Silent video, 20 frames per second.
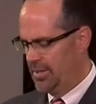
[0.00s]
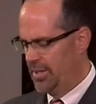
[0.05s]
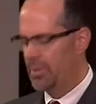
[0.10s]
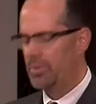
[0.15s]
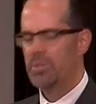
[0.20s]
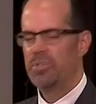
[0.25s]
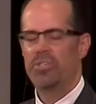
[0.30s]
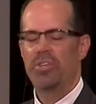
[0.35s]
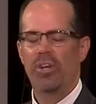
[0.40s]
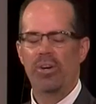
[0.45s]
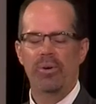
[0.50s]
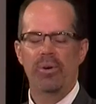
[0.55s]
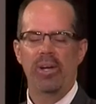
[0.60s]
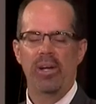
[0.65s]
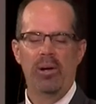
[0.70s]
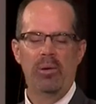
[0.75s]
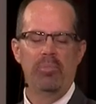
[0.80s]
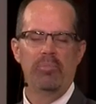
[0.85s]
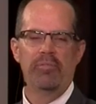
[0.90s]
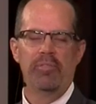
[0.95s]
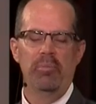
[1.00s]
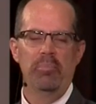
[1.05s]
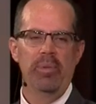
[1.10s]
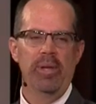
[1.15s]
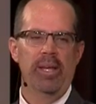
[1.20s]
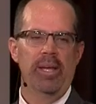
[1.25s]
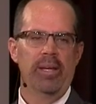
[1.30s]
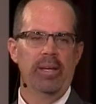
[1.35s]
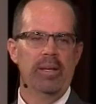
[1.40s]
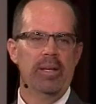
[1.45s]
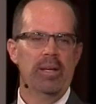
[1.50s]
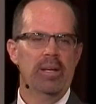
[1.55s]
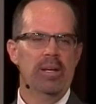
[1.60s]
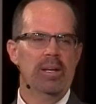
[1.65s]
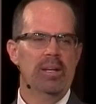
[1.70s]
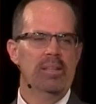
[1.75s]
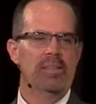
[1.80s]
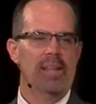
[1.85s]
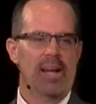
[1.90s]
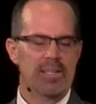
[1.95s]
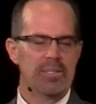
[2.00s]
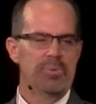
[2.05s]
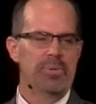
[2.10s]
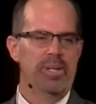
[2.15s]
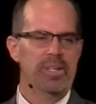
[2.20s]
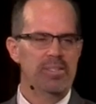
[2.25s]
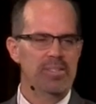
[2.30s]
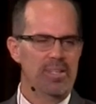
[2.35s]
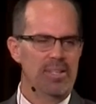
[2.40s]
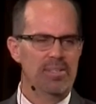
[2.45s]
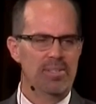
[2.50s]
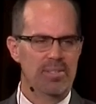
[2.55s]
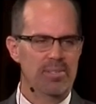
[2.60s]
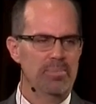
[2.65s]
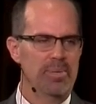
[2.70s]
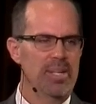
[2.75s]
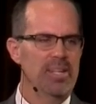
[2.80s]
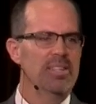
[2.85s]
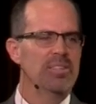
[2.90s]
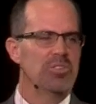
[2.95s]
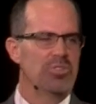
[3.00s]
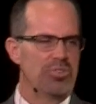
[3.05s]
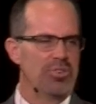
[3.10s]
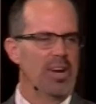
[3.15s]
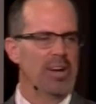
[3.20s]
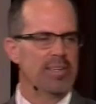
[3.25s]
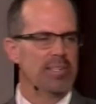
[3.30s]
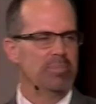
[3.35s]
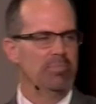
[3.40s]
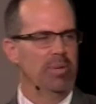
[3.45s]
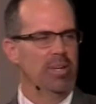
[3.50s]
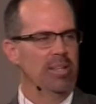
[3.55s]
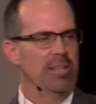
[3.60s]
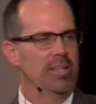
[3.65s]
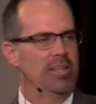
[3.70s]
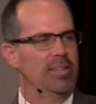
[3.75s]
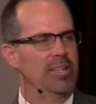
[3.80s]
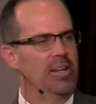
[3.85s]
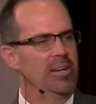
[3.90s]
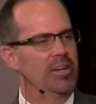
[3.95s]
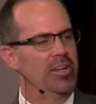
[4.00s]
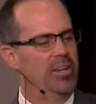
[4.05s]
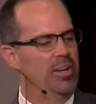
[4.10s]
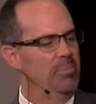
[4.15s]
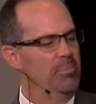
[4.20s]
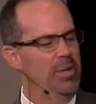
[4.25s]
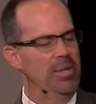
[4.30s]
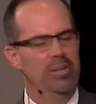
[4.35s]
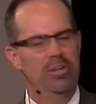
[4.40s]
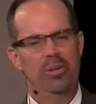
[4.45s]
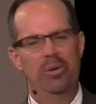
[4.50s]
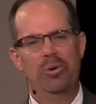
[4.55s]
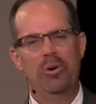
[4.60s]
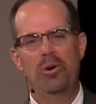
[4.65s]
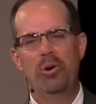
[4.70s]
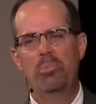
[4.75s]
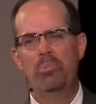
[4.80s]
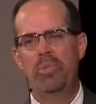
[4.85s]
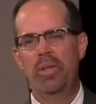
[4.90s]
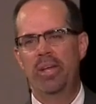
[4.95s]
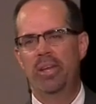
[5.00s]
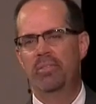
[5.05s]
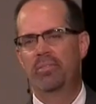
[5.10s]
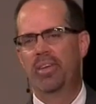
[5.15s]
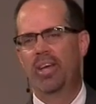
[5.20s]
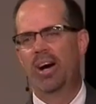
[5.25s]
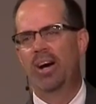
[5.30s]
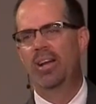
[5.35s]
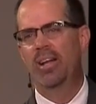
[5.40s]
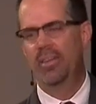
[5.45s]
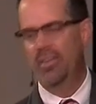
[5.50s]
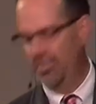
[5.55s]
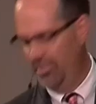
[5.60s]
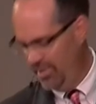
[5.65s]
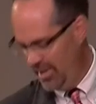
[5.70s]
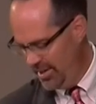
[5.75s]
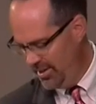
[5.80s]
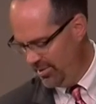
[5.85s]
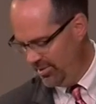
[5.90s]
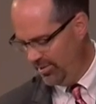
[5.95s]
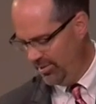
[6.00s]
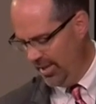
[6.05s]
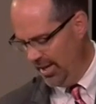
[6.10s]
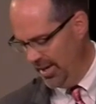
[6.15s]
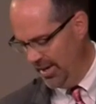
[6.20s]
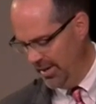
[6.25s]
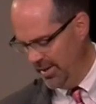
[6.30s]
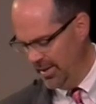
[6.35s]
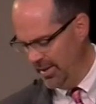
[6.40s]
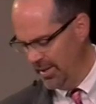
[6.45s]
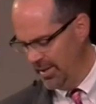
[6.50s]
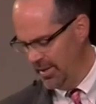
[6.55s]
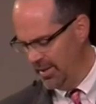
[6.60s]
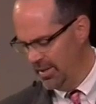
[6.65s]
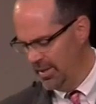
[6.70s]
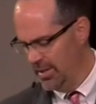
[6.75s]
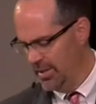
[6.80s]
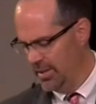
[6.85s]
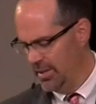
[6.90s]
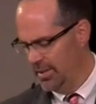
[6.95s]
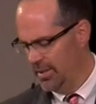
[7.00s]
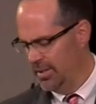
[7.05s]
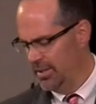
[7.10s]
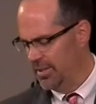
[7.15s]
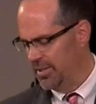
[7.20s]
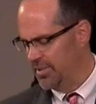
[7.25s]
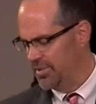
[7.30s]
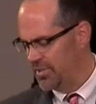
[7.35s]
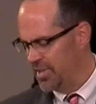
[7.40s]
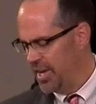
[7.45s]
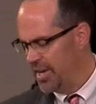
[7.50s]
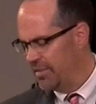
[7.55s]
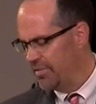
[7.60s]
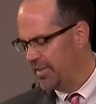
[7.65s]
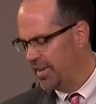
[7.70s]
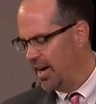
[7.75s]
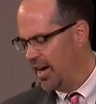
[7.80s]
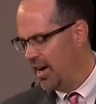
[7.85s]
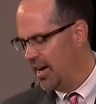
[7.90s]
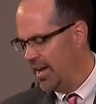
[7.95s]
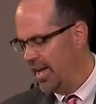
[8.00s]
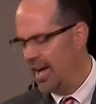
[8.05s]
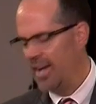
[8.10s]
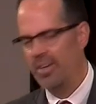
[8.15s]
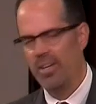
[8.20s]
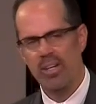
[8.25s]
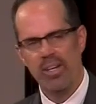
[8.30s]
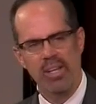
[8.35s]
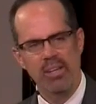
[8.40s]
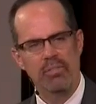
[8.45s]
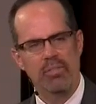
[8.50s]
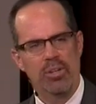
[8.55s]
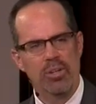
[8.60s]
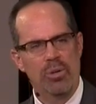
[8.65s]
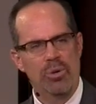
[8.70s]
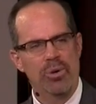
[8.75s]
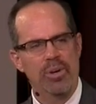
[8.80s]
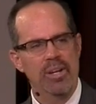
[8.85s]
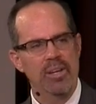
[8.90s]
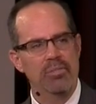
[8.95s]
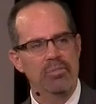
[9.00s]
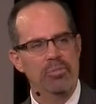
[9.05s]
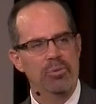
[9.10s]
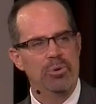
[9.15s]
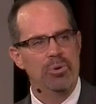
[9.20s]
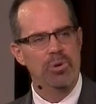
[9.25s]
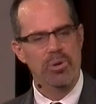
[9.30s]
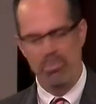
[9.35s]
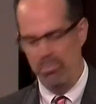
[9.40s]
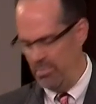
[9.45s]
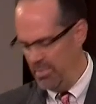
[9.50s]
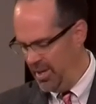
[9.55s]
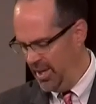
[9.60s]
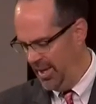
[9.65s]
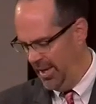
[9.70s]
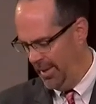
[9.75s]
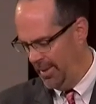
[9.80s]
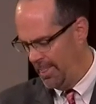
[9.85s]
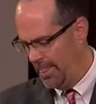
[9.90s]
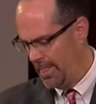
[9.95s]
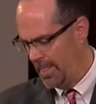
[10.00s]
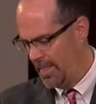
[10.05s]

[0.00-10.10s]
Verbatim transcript: There was no help for me. That's what it teaches me. It instructs me that there could have been no hope then if God had to send his son. The Son of God had to leave glory for me.